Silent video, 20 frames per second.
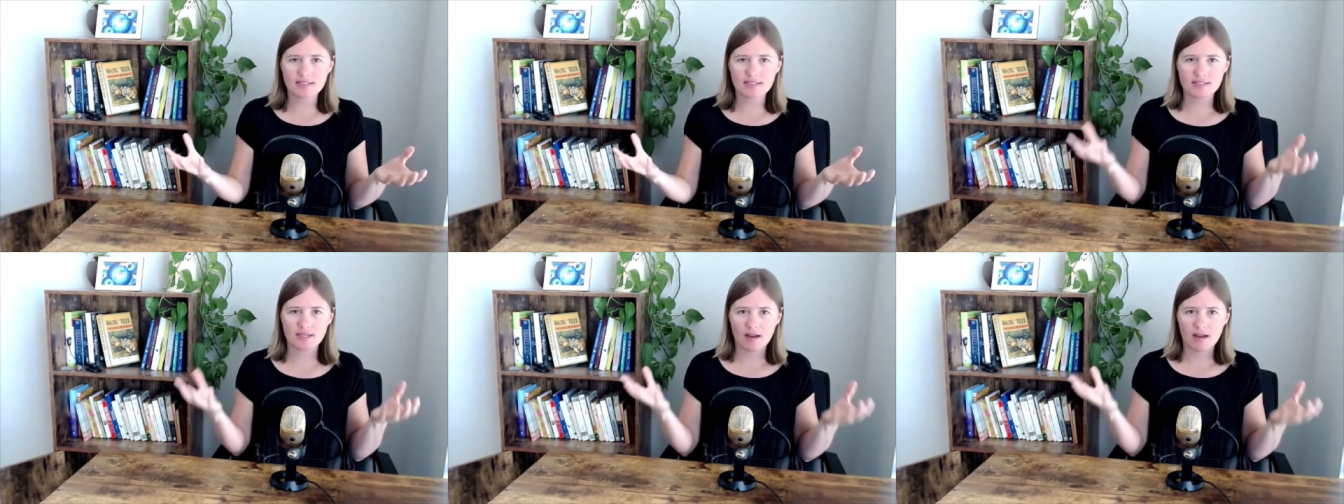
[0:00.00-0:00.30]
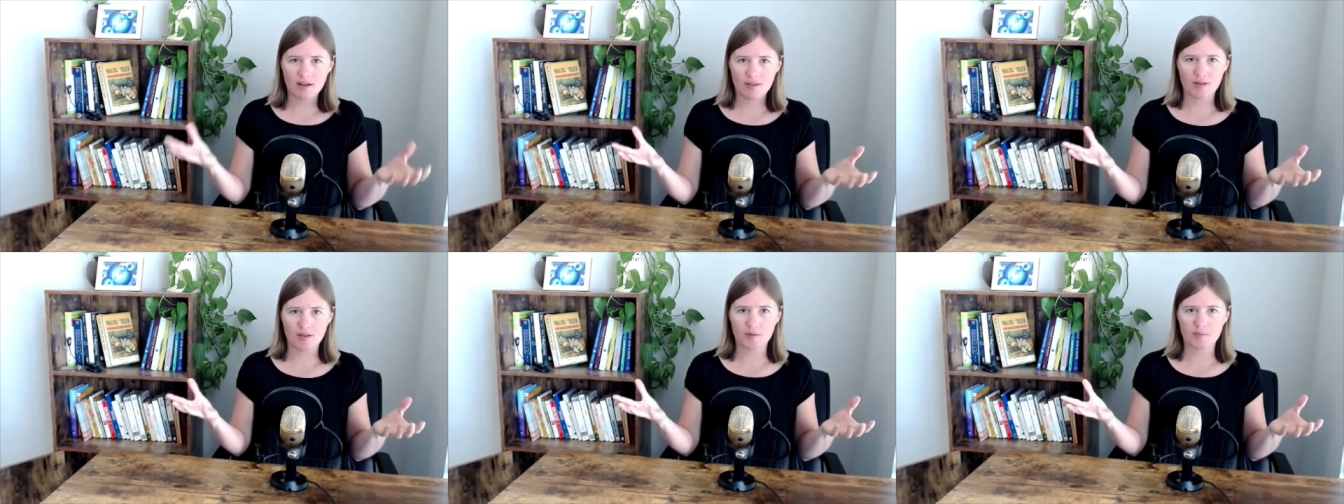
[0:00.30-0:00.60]
to
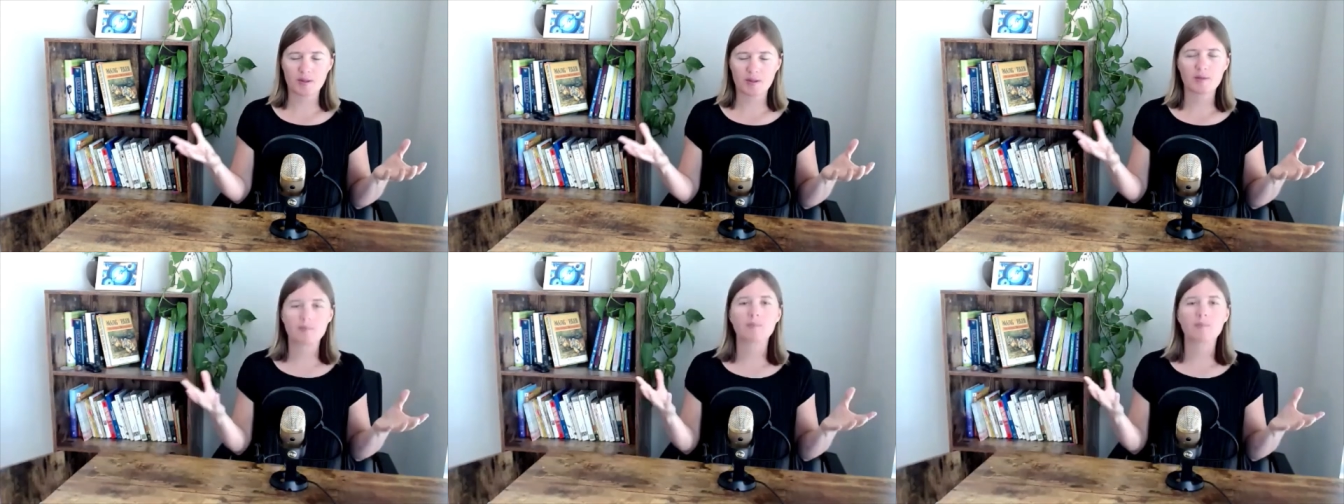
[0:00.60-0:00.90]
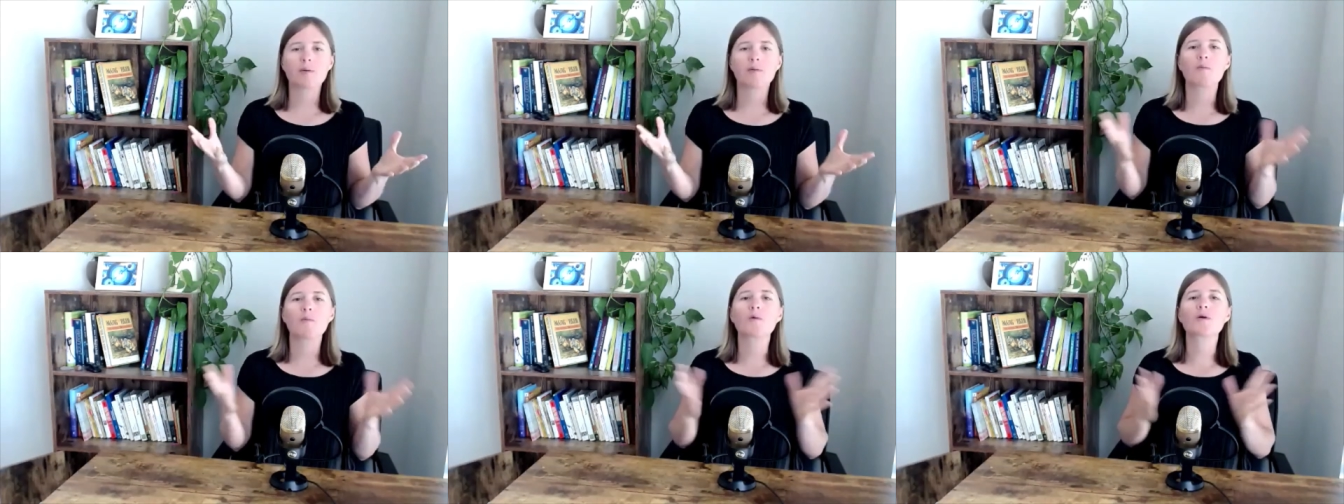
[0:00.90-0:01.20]
other
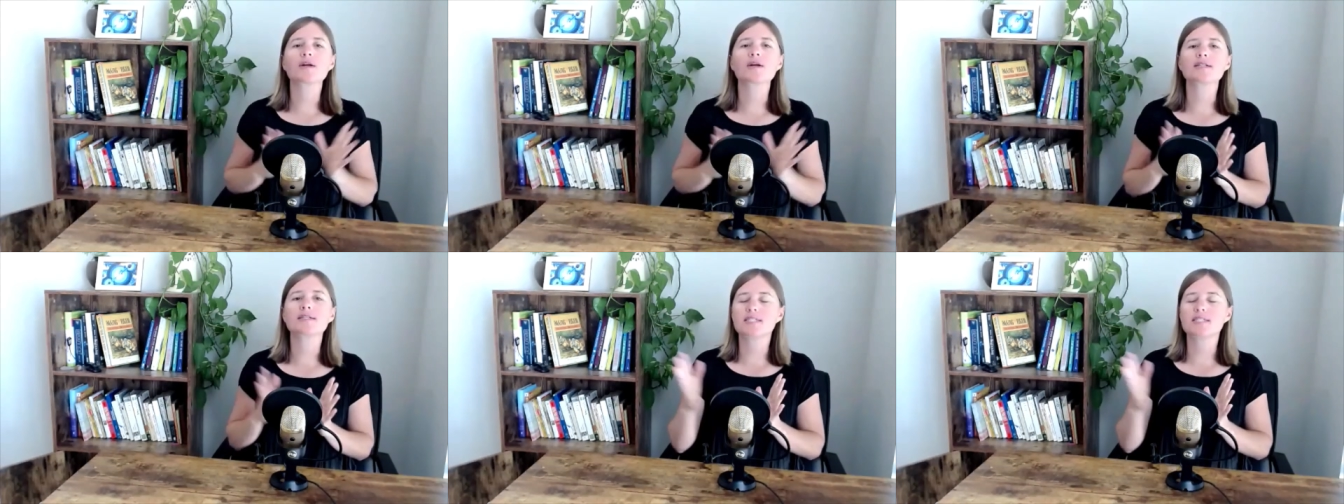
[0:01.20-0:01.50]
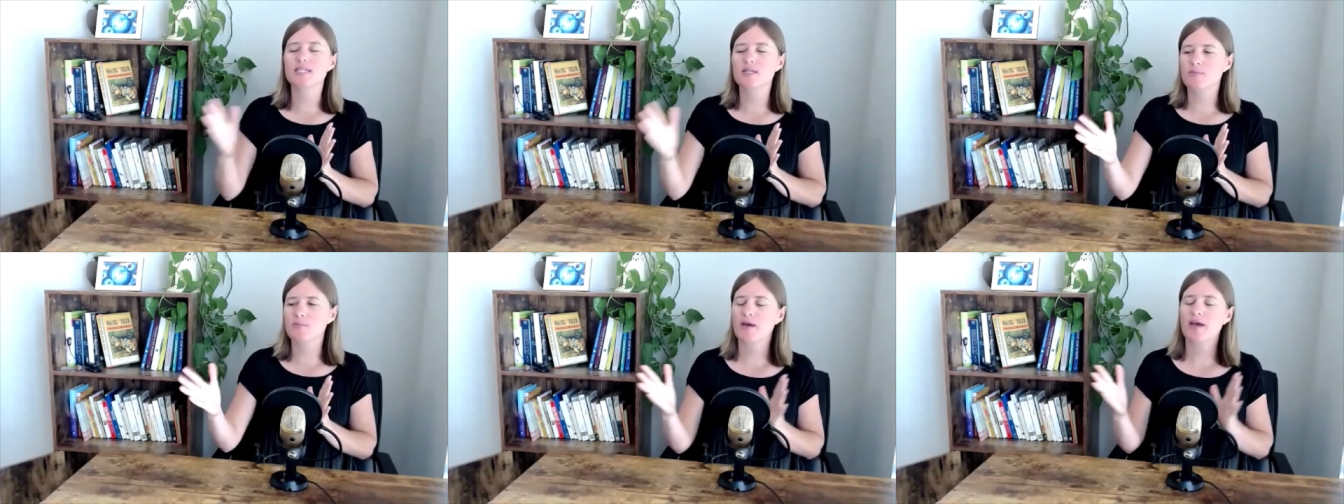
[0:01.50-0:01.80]
people, more
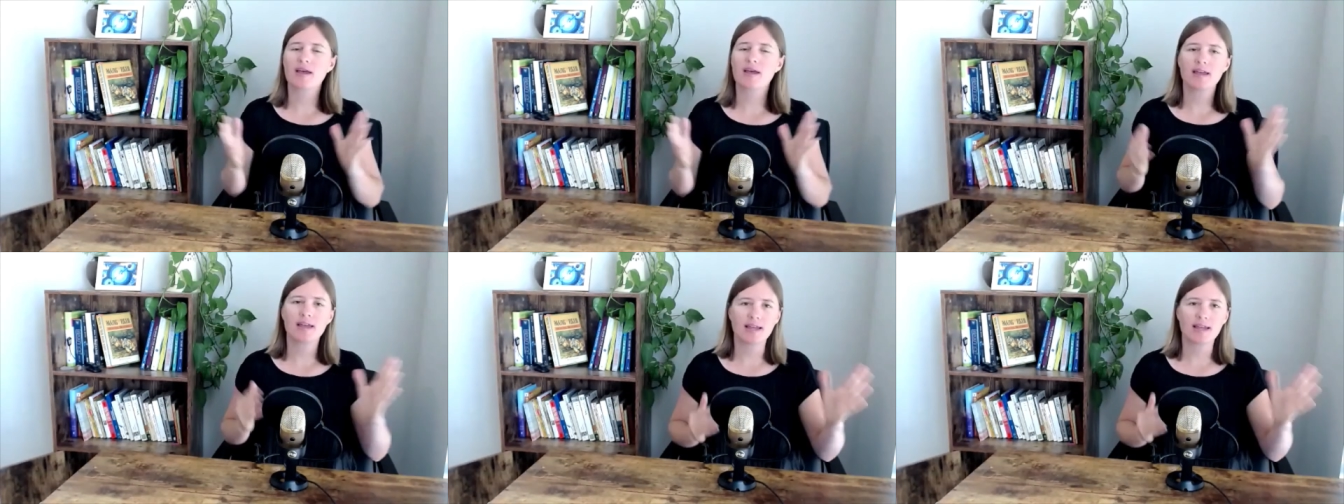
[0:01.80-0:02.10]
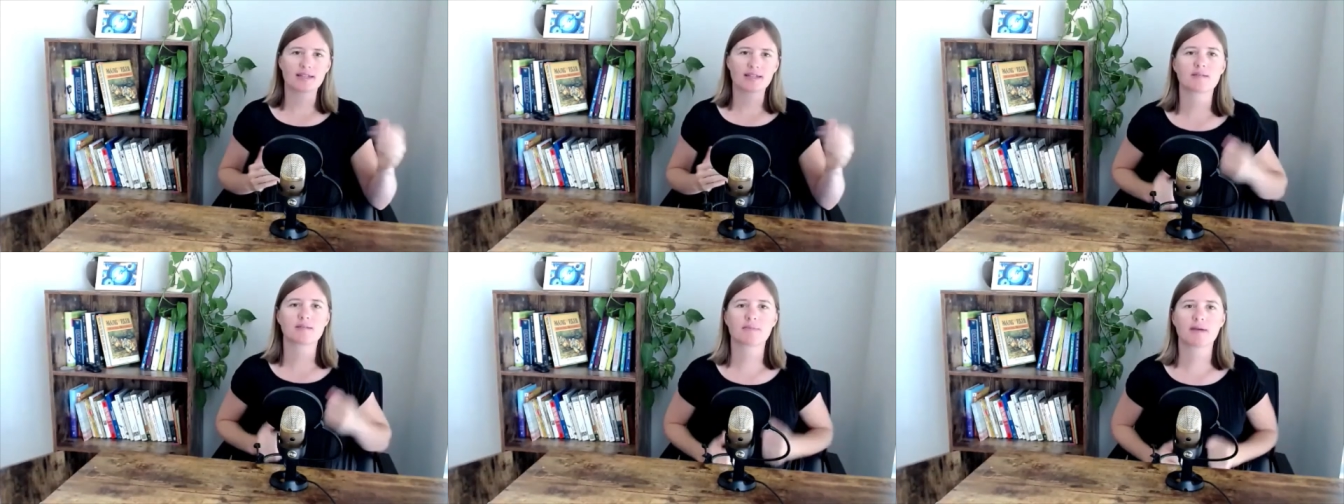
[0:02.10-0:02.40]
deep,
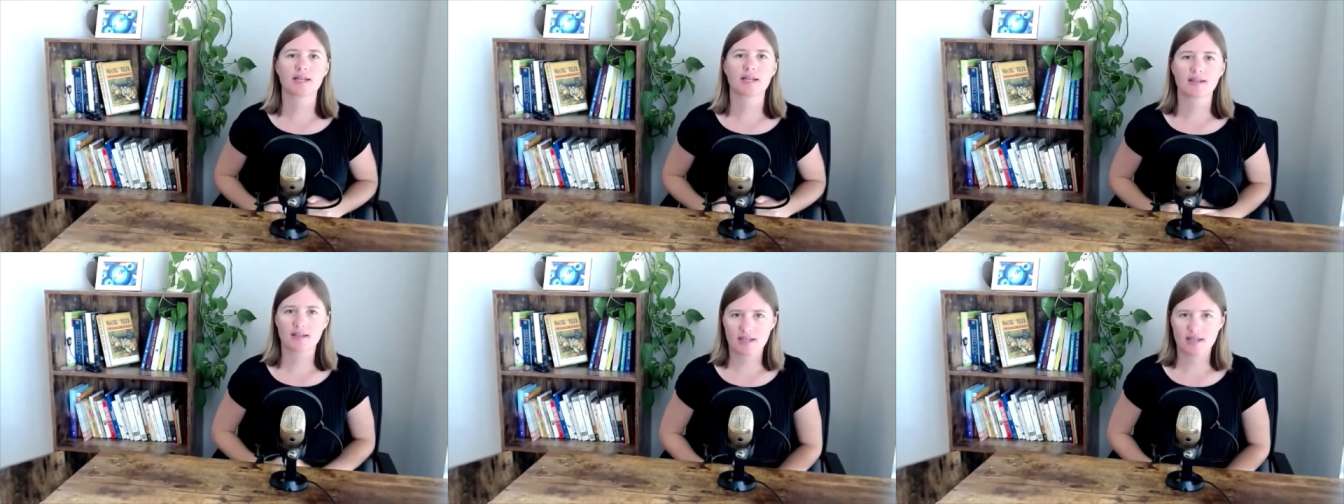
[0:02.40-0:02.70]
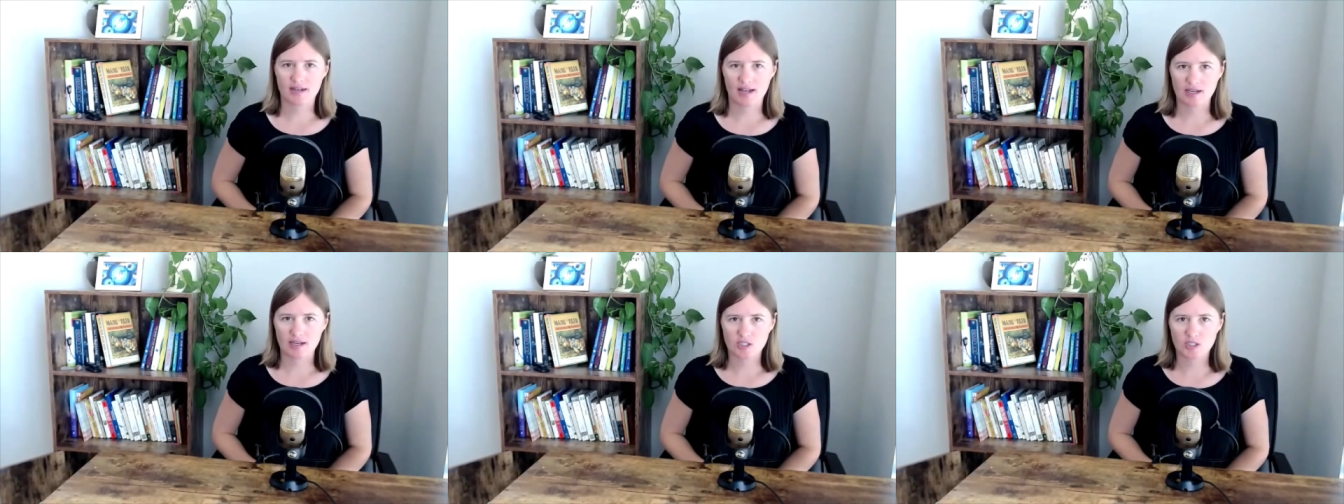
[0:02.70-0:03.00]
intimate
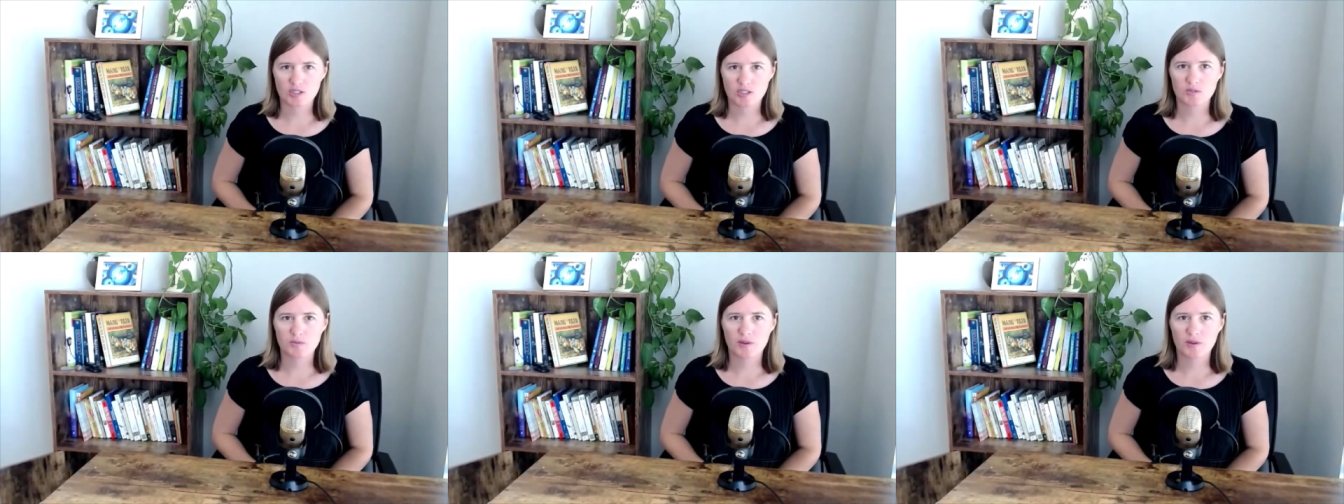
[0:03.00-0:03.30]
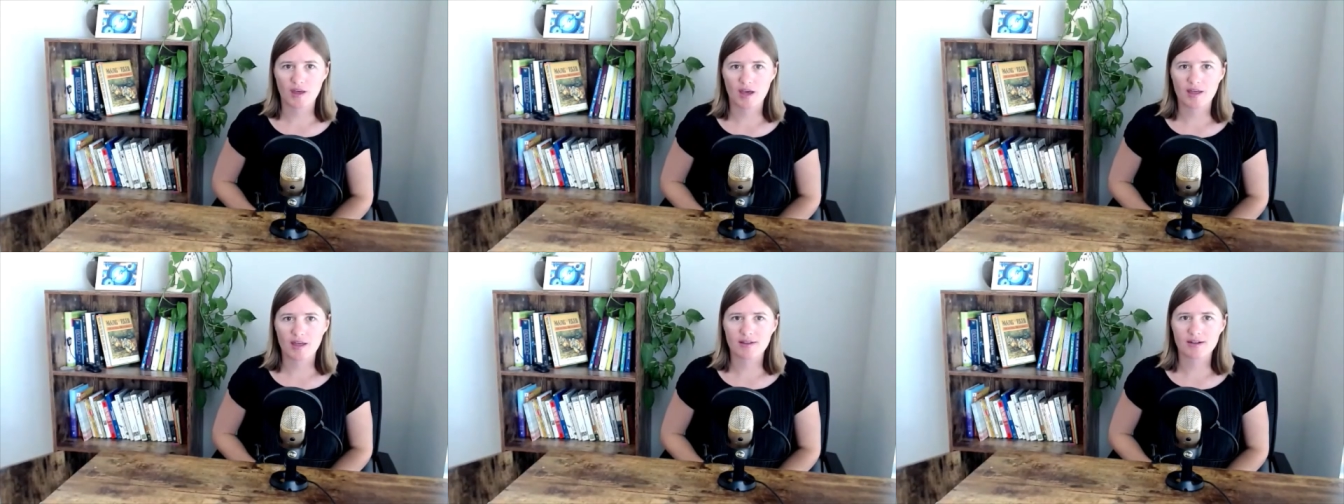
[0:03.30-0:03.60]
connections
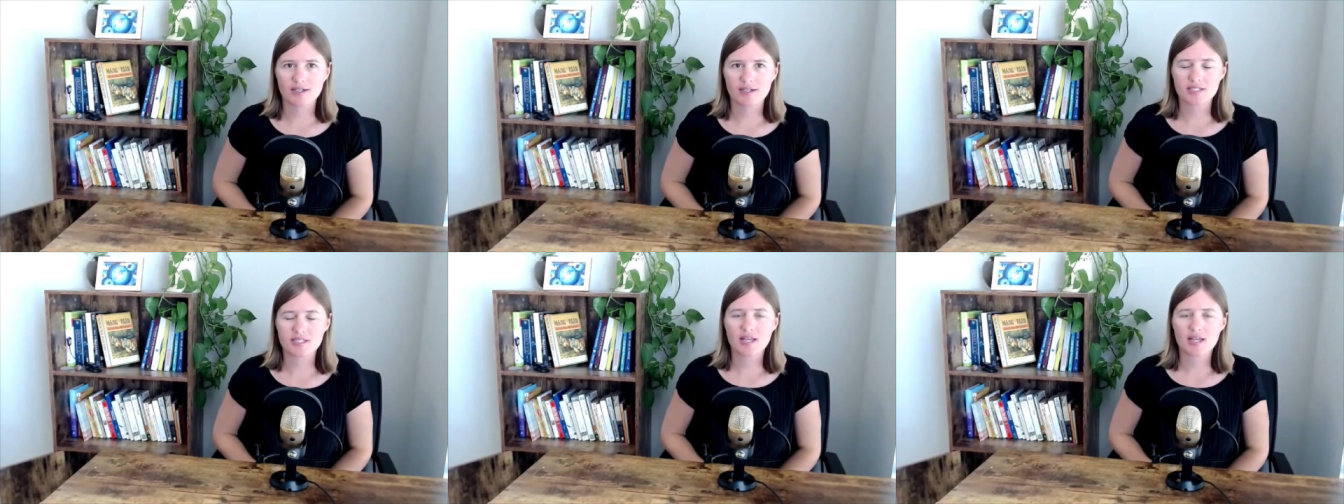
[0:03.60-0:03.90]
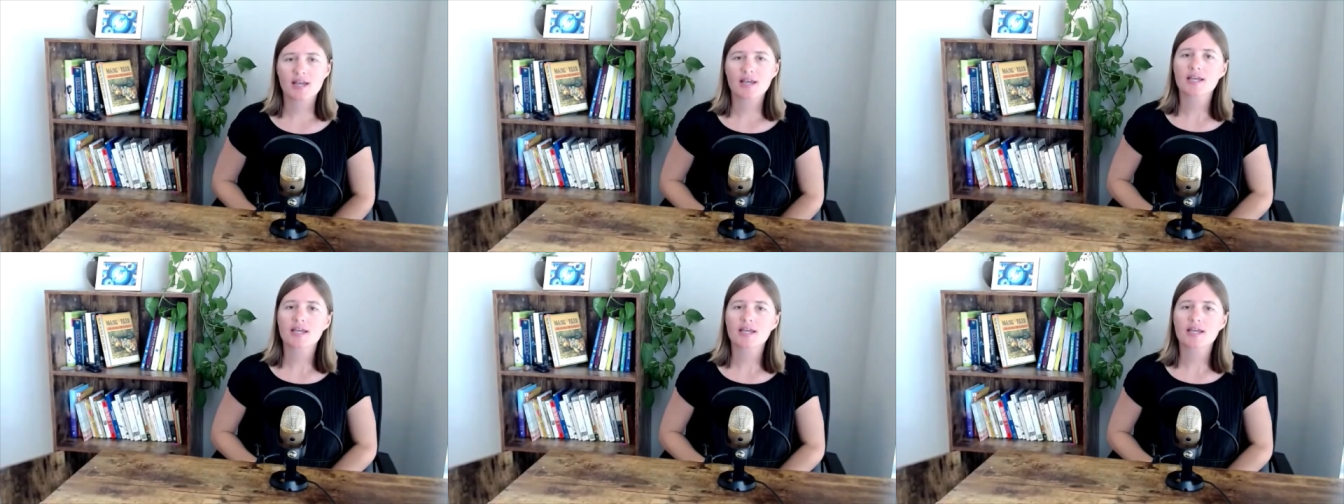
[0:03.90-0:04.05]
with others.